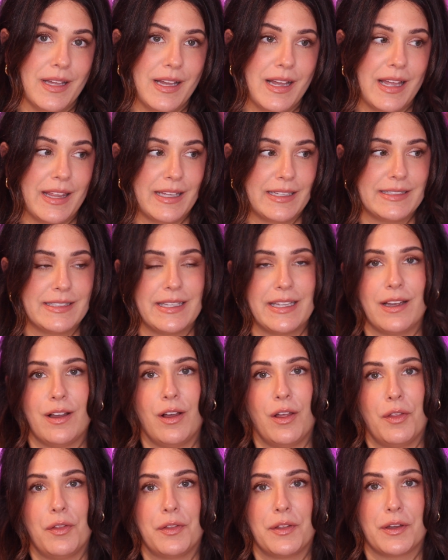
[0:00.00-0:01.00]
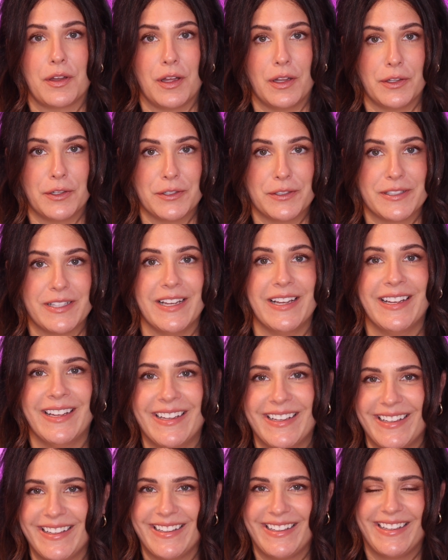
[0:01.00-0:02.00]
I like to get all of the colors,
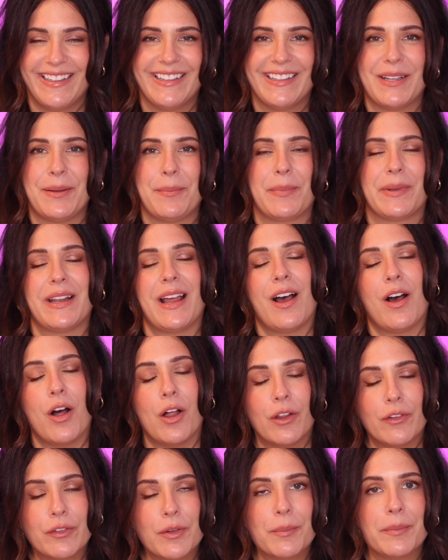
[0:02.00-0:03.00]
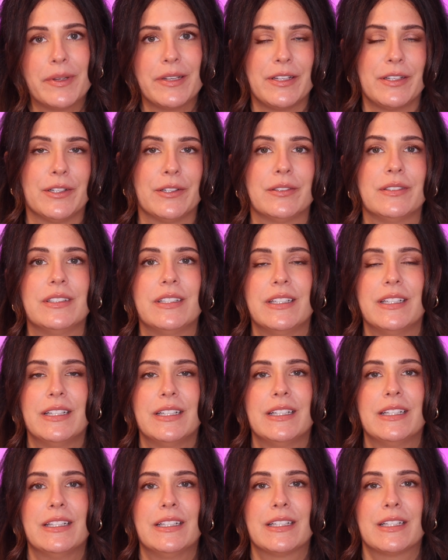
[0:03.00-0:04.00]
but not all of them, but you know,
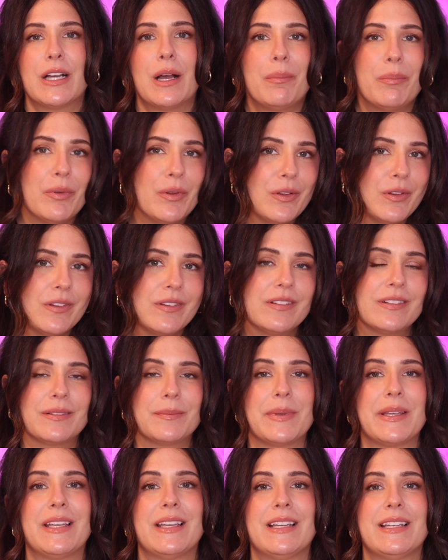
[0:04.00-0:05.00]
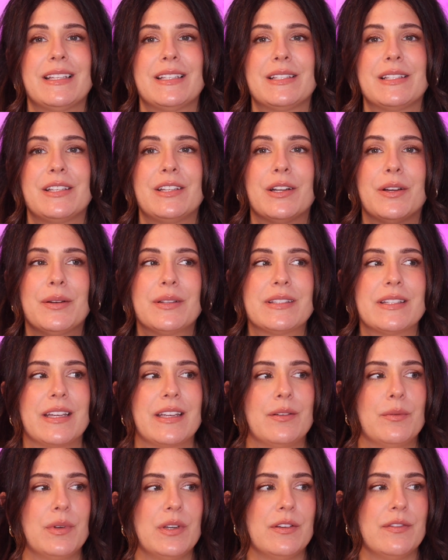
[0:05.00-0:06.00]
a couple. Because, you know, it's
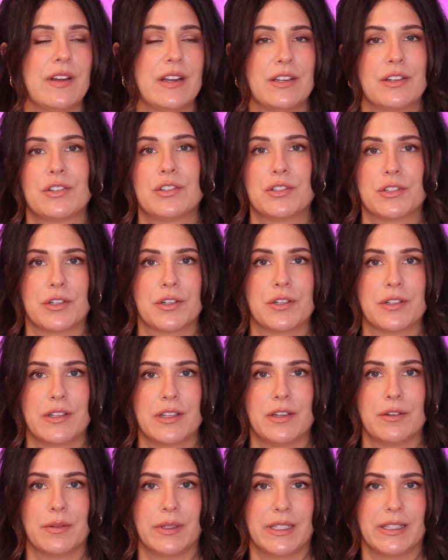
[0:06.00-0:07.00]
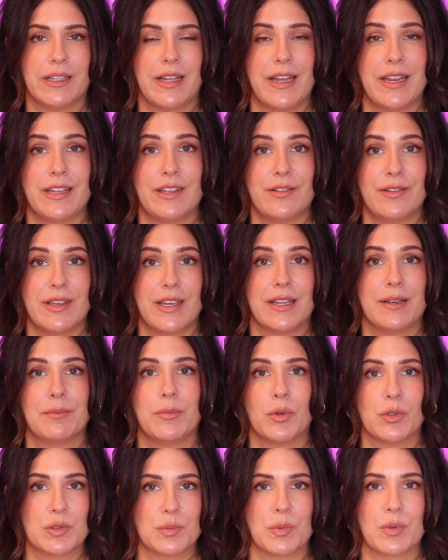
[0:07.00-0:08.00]
like when you find a shirt that you really like, you get
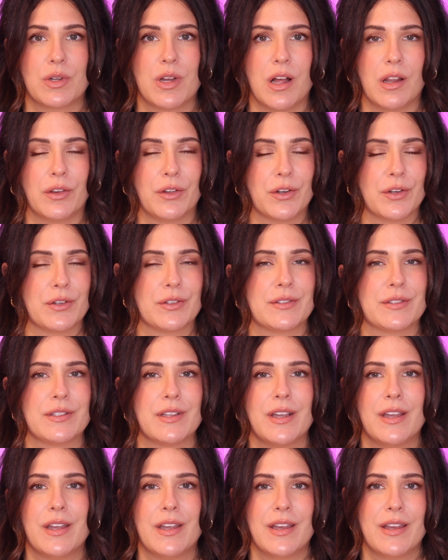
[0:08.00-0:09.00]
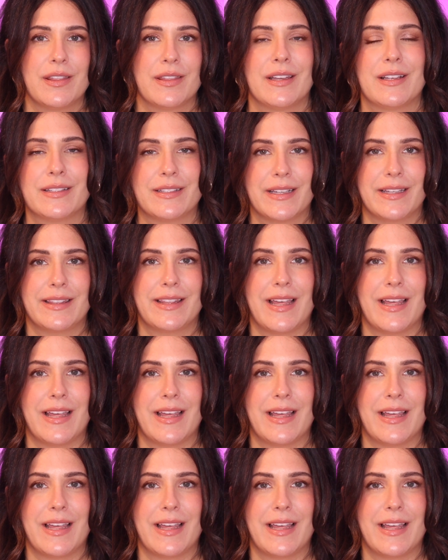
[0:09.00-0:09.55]
multiple colors, things like